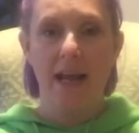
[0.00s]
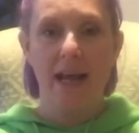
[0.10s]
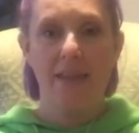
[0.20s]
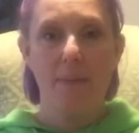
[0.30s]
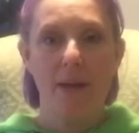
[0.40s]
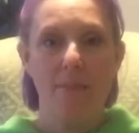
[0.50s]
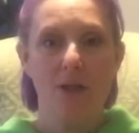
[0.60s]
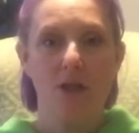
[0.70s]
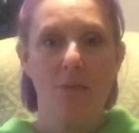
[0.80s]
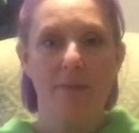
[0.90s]
and the baby
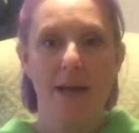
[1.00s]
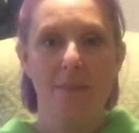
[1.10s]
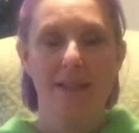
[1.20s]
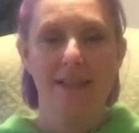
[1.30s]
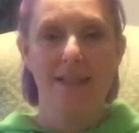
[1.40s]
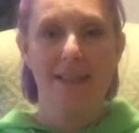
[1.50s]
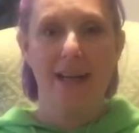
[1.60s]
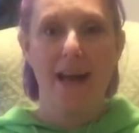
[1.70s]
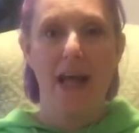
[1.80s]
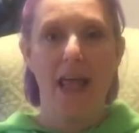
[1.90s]
should be able to stick
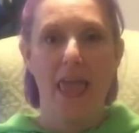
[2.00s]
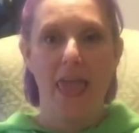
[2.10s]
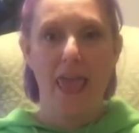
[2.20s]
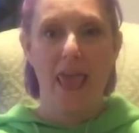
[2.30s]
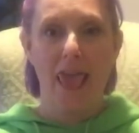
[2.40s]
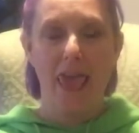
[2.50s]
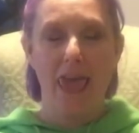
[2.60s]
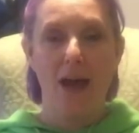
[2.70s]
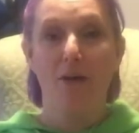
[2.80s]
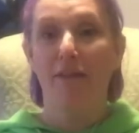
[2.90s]
it out
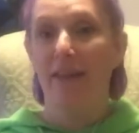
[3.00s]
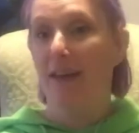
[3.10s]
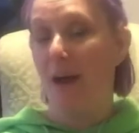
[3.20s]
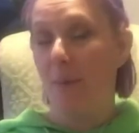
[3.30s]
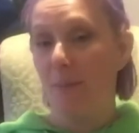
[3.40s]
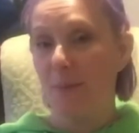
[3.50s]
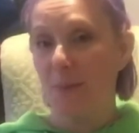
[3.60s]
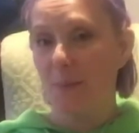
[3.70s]
over the gums.